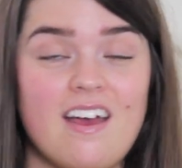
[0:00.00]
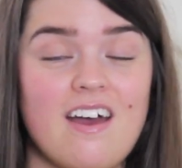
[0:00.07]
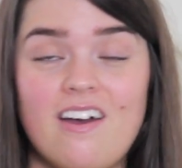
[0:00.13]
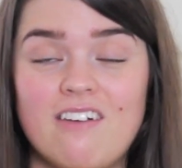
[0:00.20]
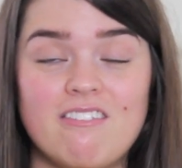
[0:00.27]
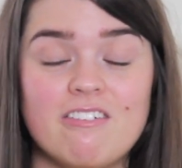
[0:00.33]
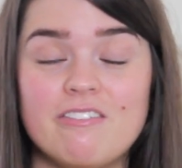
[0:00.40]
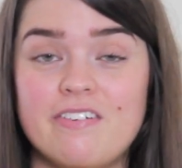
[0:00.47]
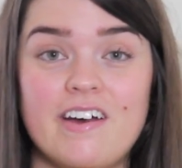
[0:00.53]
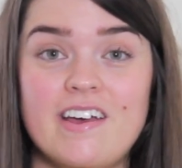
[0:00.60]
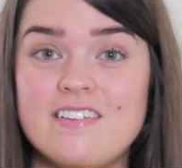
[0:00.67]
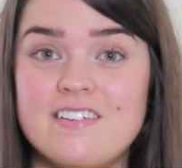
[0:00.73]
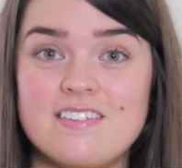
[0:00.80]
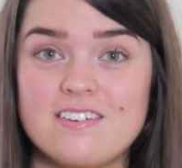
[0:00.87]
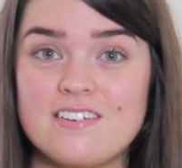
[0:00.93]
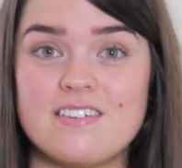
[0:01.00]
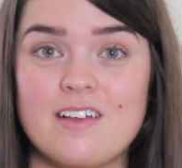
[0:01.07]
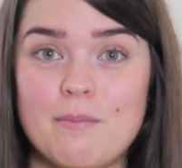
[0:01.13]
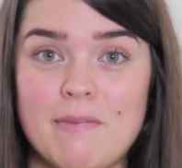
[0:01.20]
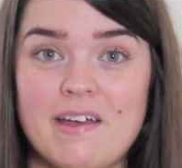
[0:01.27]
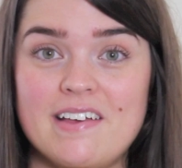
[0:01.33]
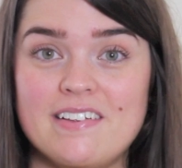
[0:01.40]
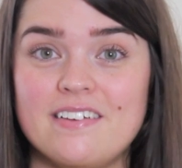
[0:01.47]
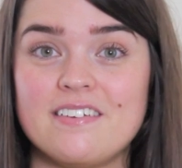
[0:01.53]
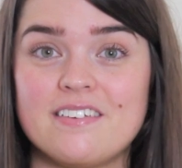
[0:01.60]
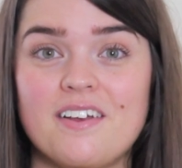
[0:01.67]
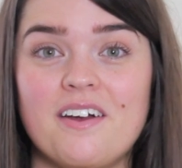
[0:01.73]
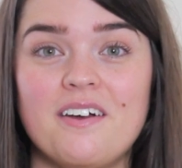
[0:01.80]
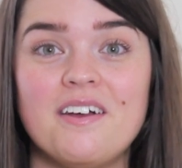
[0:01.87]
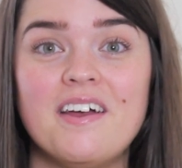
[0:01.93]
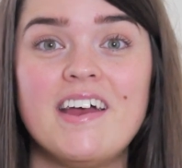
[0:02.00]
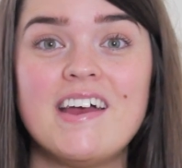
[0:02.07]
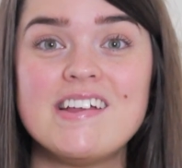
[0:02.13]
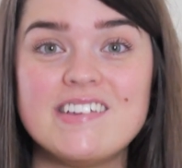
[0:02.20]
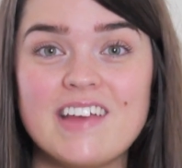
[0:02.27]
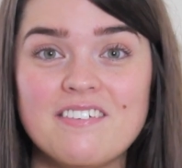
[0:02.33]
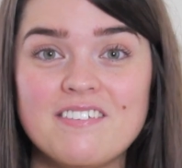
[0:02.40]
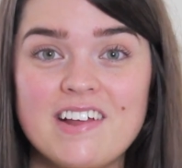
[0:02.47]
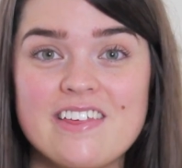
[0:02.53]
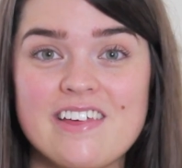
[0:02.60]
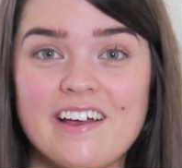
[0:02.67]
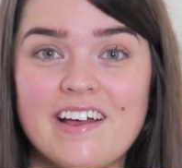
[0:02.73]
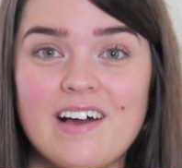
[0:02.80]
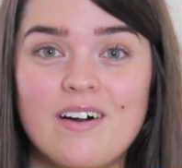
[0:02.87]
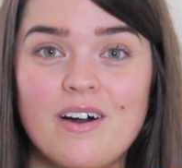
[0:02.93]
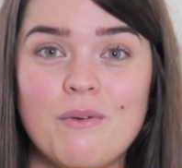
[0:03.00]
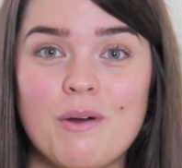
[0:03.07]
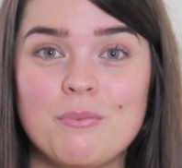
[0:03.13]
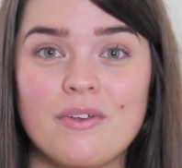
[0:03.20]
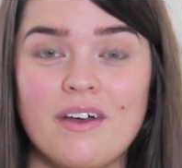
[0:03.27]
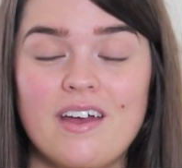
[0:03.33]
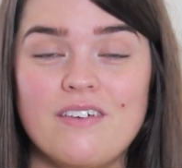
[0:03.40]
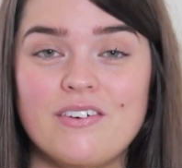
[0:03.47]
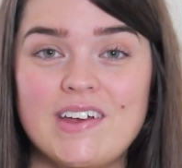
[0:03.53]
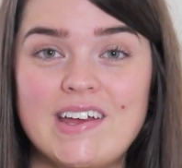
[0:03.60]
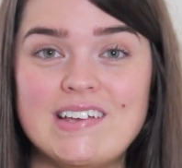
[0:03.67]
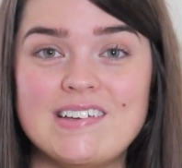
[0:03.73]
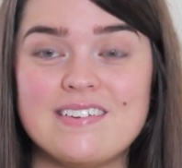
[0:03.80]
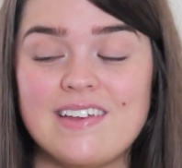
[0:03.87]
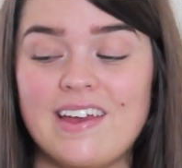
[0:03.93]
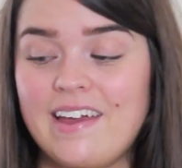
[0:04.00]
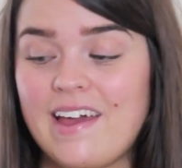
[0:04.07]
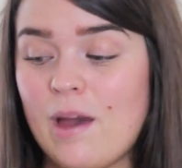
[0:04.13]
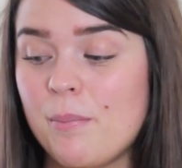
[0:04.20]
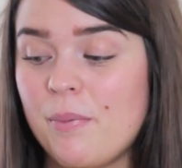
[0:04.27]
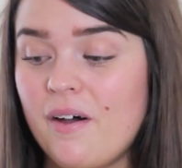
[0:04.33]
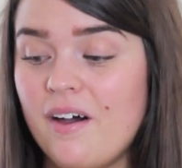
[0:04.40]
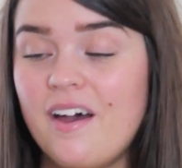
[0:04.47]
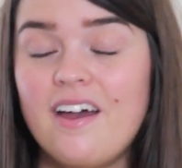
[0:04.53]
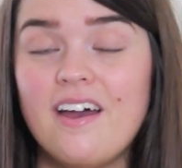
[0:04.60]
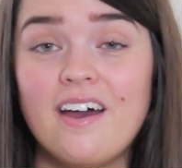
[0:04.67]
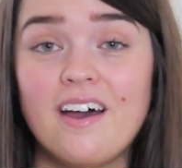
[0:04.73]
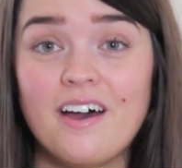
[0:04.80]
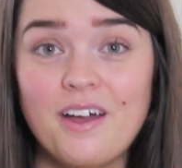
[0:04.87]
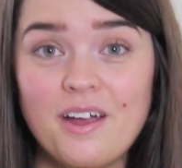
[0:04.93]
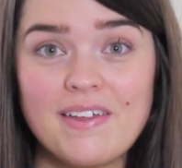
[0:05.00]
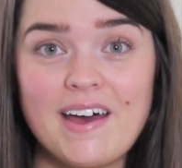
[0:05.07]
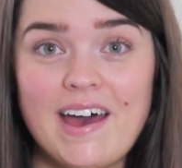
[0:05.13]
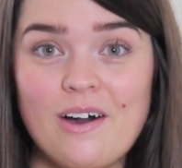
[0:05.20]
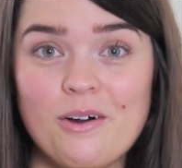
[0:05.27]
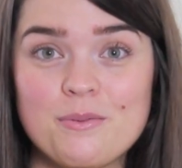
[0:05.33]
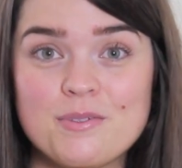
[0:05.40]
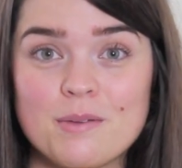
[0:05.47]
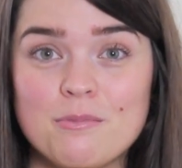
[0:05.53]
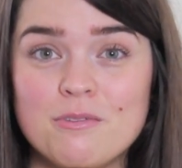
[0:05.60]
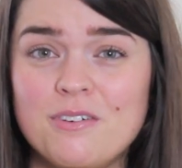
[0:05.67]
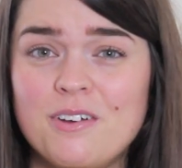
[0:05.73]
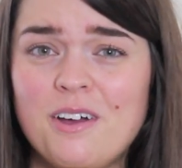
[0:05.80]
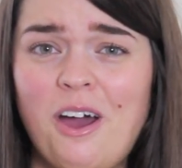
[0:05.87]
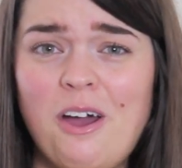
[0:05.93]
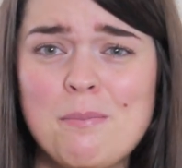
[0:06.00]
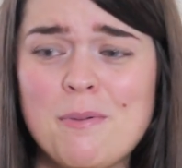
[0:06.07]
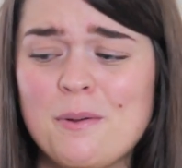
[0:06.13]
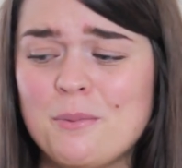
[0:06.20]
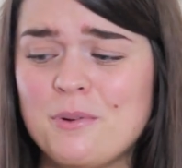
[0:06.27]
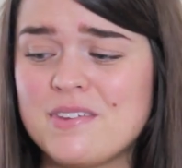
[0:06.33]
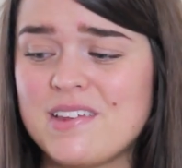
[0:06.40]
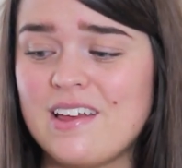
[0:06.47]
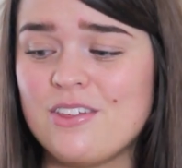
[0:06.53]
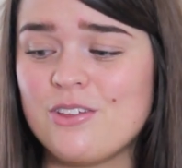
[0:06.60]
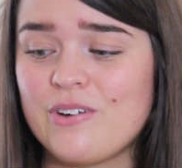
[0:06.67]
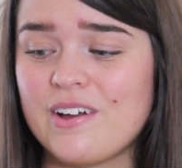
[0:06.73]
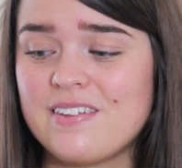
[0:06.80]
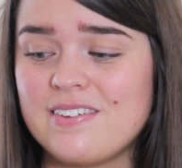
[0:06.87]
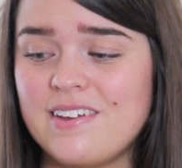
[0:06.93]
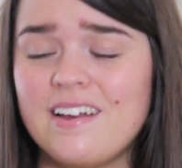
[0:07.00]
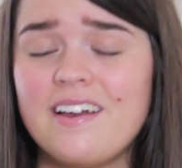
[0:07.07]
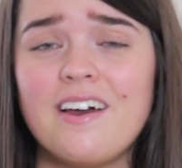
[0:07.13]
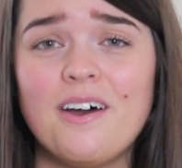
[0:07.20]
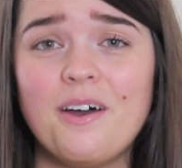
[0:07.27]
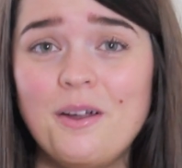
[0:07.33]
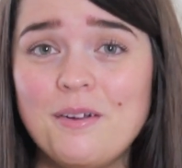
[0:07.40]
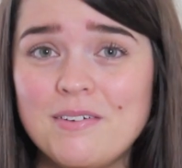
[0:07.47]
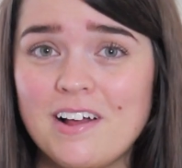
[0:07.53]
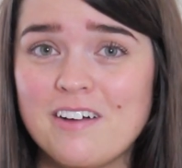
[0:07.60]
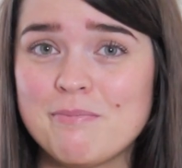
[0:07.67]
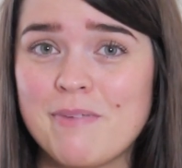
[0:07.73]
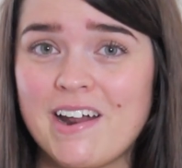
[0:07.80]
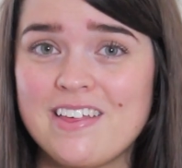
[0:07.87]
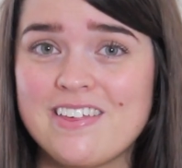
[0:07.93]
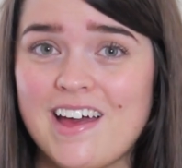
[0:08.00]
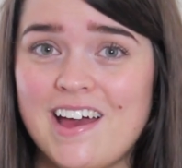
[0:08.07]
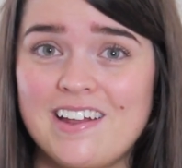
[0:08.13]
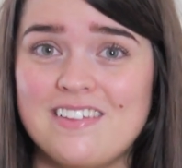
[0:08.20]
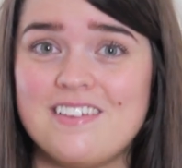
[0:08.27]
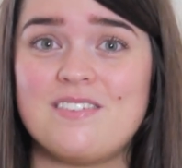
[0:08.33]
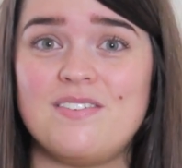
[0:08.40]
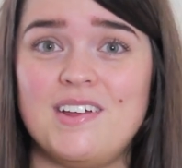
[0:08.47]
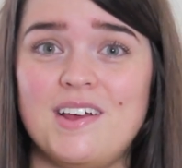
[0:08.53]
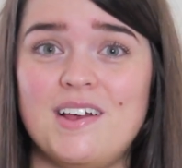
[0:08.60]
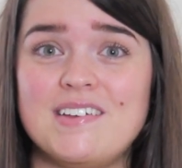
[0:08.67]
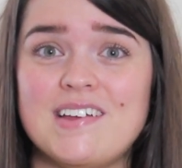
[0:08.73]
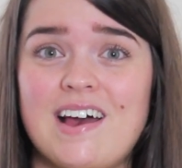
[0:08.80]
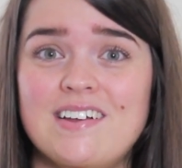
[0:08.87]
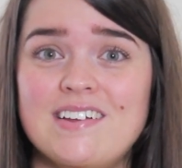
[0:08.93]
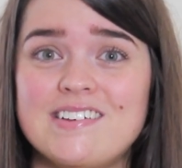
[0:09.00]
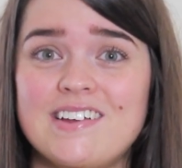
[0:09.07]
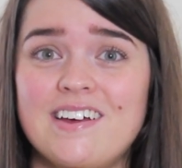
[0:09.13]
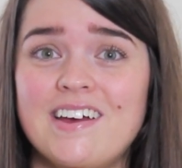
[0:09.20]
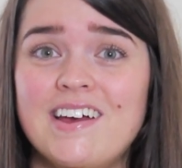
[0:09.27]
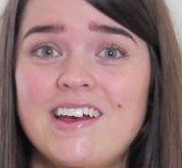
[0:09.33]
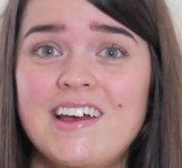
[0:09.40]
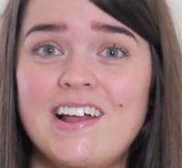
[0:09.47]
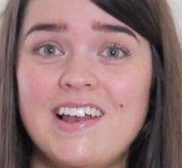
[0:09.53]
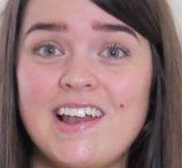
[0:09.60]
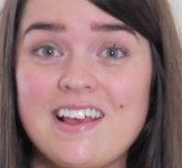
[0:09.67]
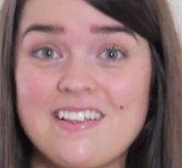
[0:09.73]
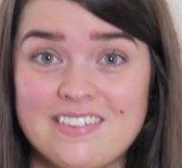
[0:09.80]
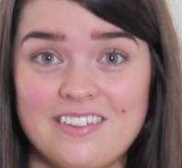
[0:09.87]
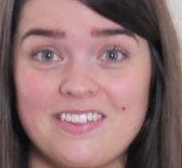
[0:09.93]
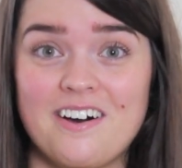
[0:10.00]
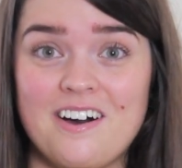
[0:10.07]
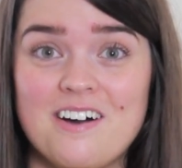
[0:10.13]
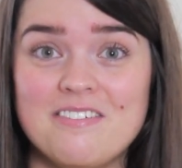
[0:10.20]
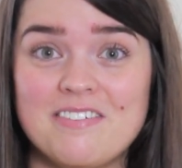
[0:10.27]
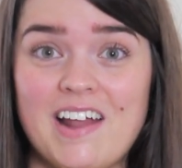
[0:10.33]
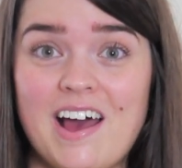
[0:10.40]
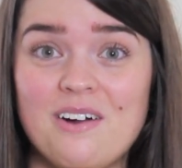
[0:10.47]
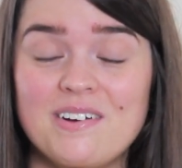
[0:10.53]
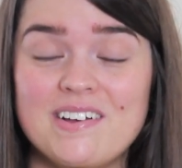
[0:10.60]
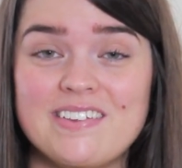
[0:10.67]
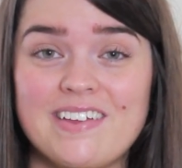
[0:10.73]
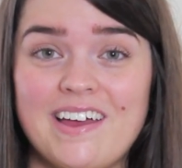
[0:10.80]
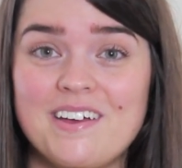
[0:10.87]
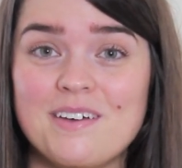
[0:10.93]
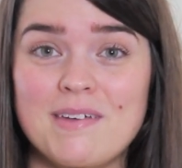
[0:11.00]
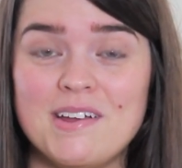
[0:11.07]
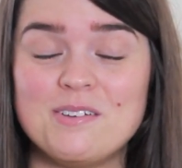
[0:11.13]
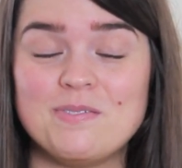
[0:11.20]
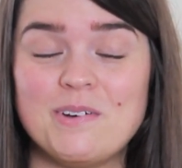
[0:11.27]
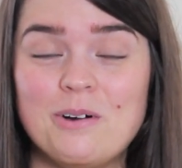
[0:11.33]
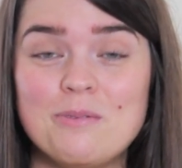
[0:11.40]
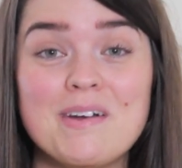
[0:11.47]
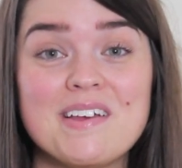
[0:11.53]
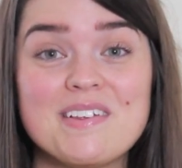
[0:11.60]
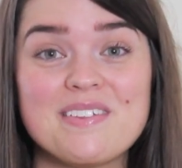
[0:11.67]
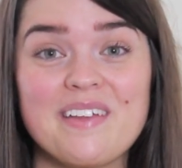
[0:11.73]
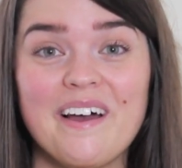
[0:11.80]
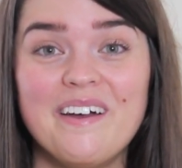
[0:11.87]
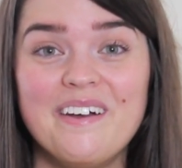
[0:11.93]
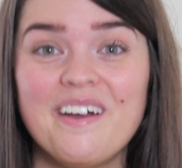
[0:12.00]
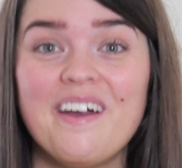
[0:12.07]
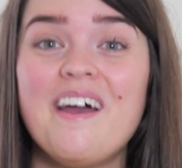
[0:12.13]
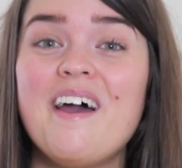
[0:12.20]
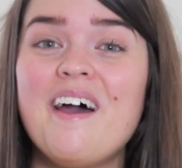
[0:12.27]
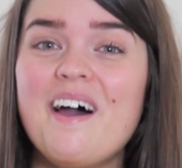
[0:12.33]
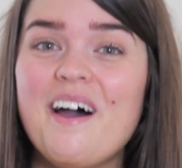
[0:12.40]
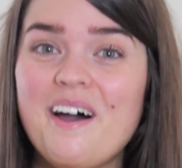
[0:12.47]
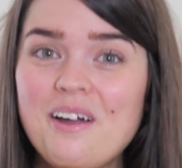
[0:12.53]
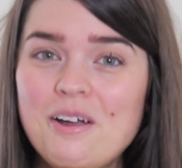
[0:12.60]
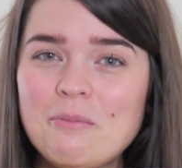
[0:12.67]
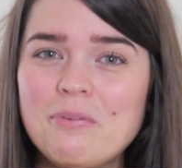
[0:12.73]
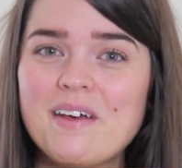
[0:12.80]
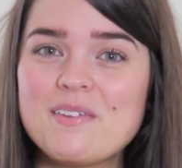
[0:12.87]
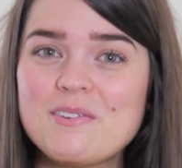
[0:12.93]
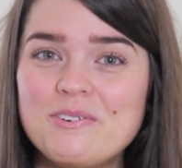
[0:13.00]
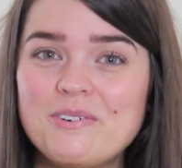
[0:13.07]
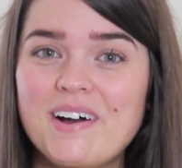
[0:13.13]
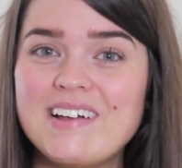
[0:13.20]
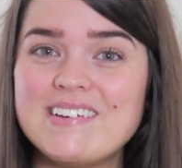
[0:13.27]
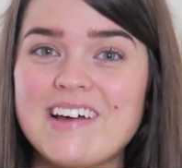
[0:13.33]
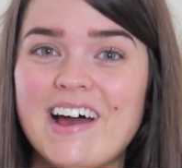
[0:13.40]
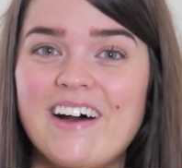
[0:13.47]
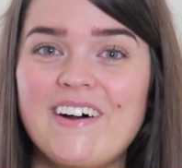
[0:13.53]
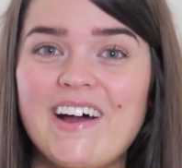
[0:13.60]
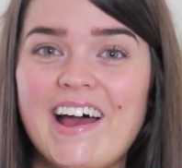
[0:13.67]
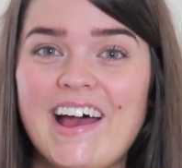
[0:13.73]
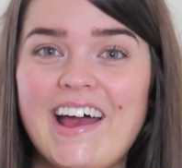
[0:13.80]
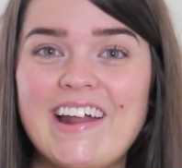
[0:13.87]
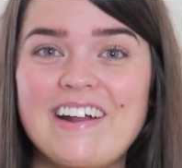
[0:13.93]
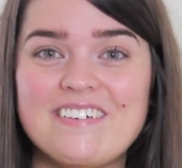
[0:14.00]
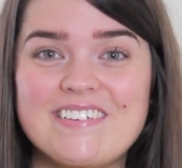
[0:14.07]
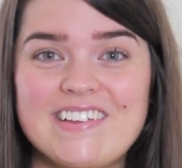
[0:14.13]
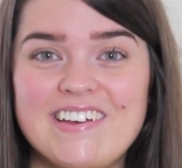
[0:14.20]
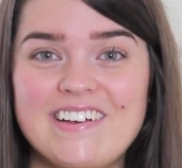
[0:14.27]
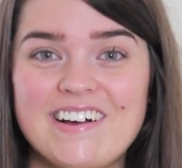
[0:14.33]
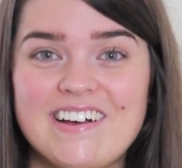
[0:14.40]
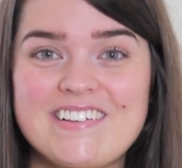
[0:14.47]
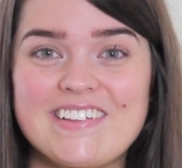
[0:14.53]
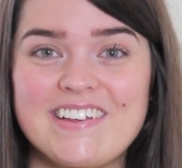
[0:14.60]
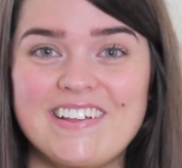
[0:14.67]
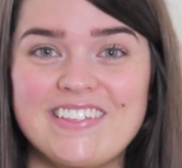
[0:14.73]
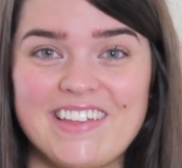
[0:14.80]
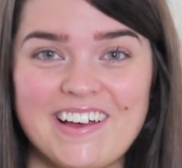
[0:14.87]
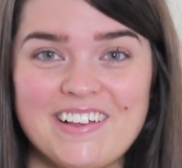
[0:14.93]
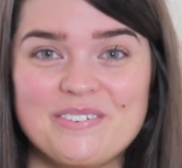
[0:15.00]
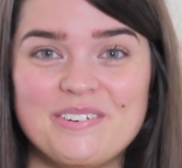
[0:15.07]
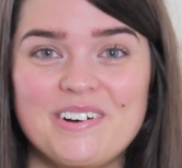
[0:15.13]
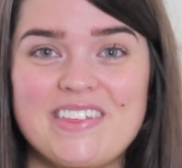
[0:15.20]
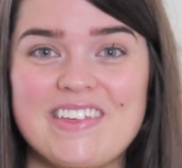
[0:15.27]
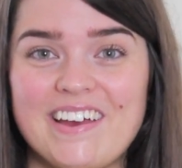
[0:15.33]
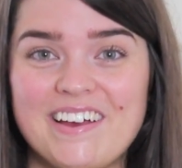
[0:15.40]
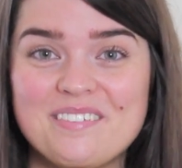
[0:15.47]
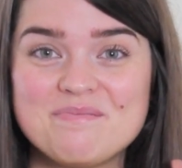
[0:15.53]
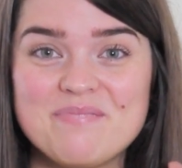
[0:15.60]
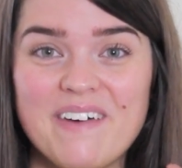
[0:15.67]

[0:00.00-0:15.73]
her advice is just amazing. So definitely check out her website if you're into skincare. But I hope that helped some of you. Hope it was interesting. Hopefully I've managed to edit this video down into less than half an hour it's taken me to film it. So hope that's all worked out, and I'll see you guys soon. Thanks for watching.